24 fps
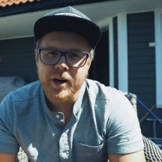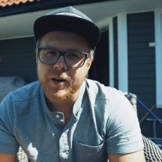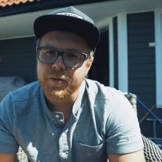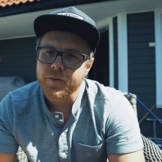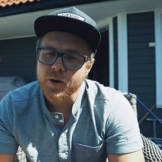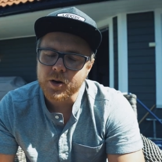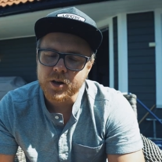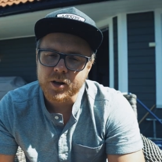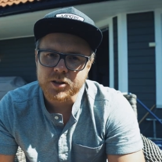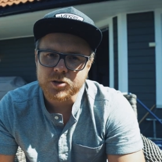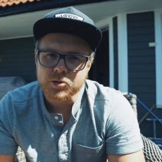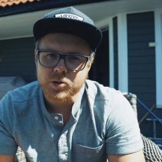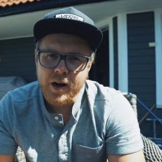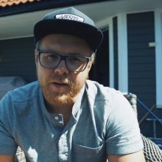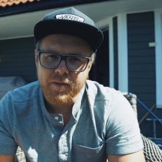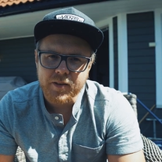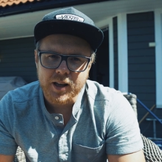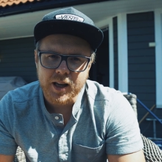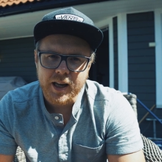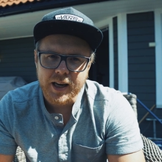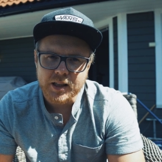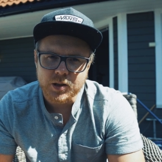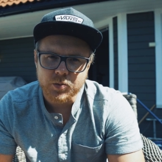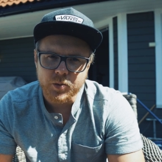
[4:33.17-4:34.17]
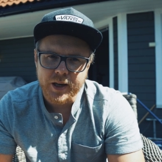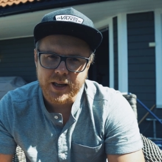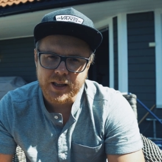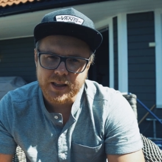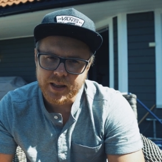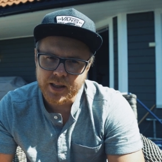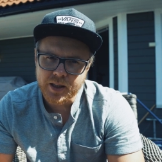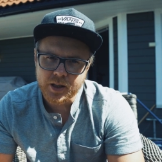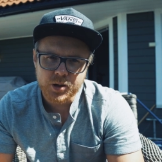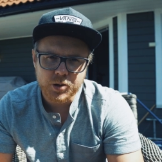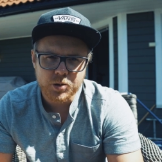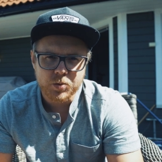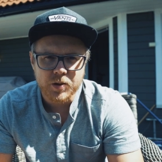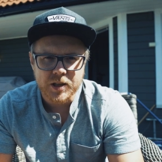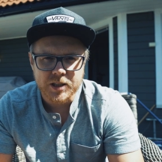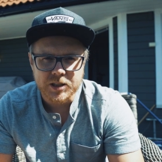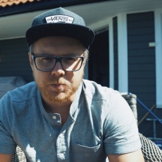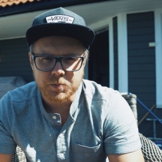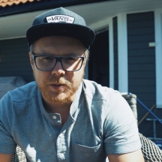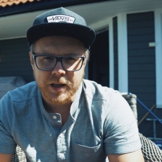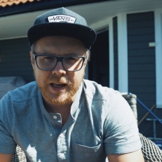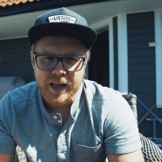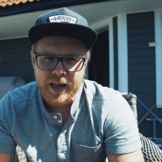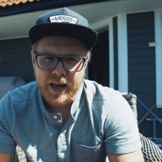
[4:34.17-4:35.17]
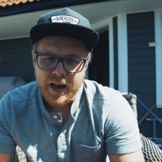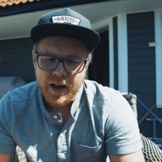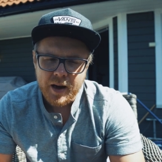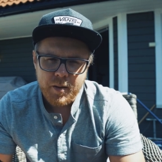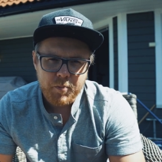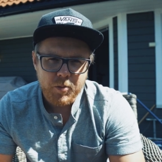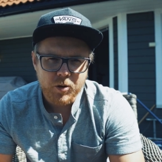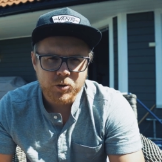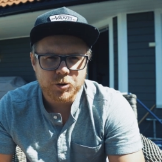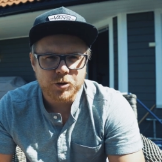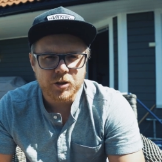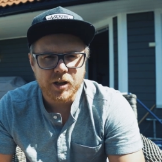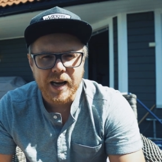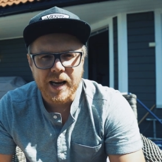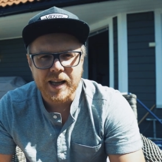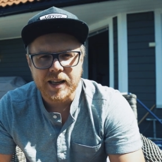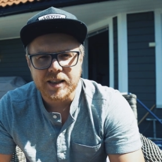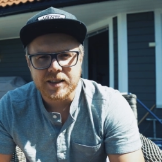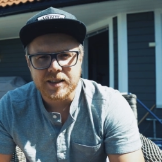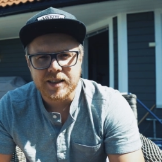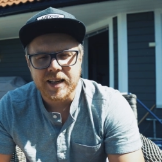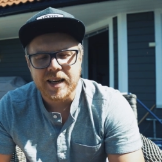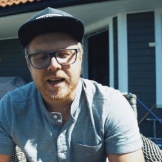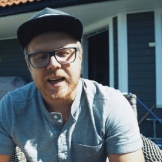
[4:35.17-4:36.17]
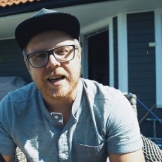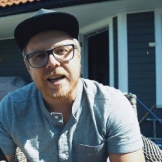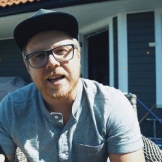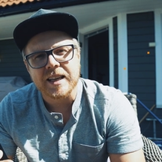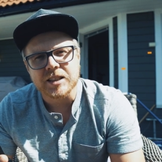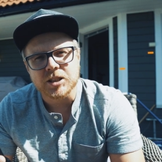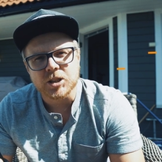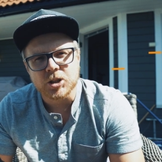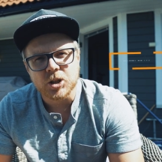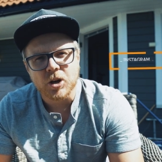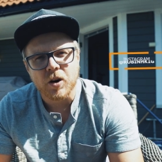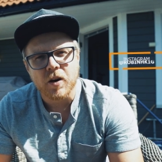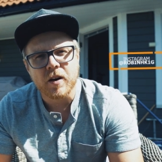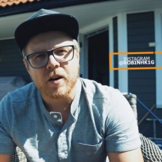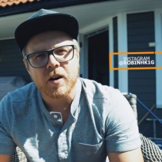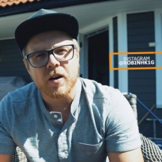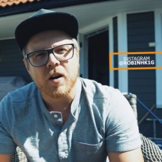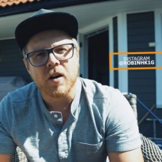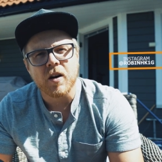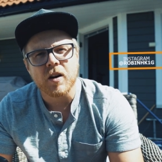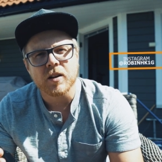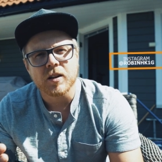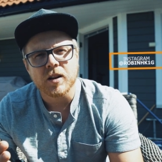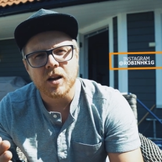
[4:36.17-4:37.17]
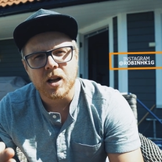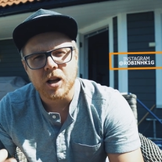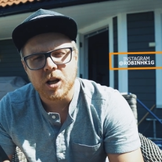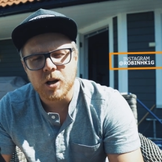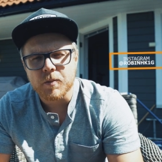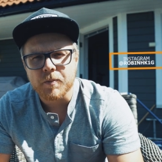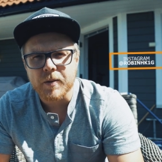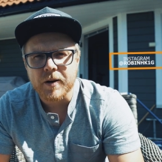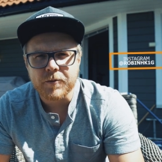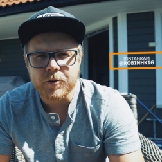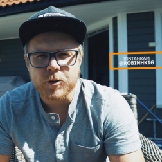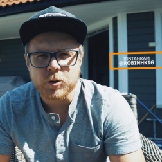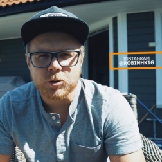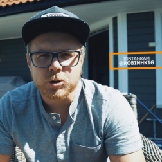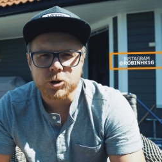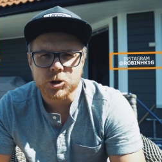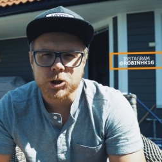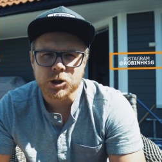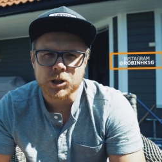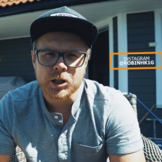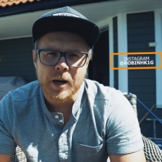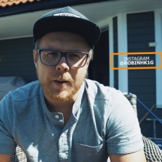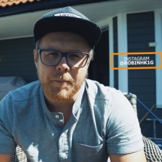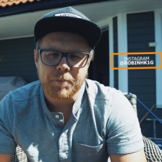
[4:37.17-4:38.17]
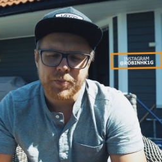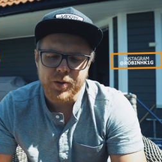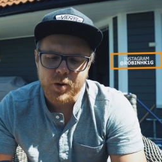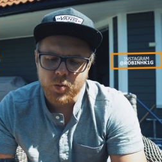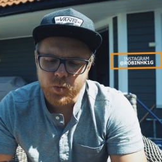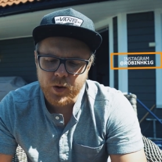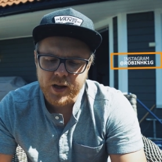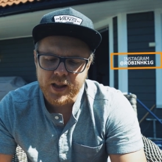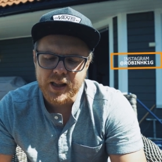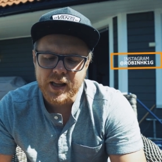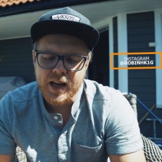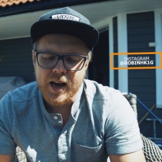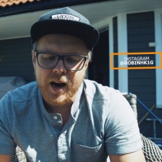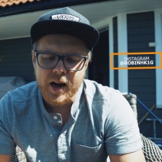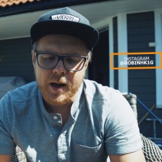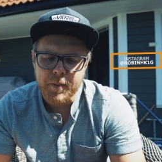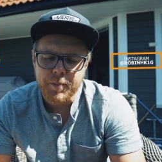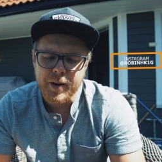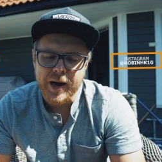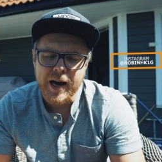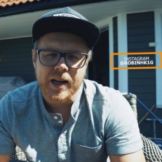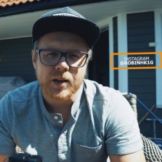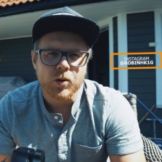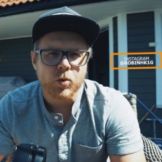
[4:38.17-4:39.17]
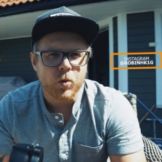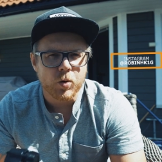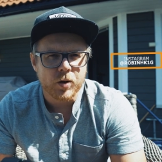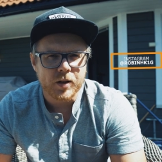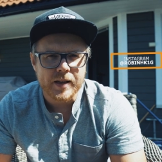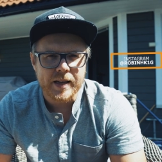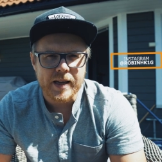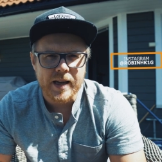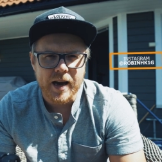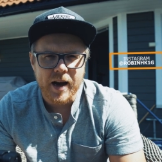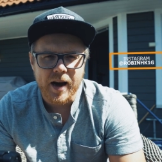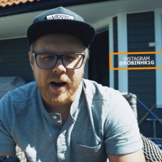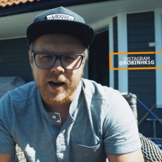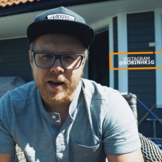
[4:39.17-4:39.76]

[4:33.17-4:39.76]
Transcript: But if you're gonna travel like lightweight and in US Me most of the editing is done on LumaFusion with the iPad or the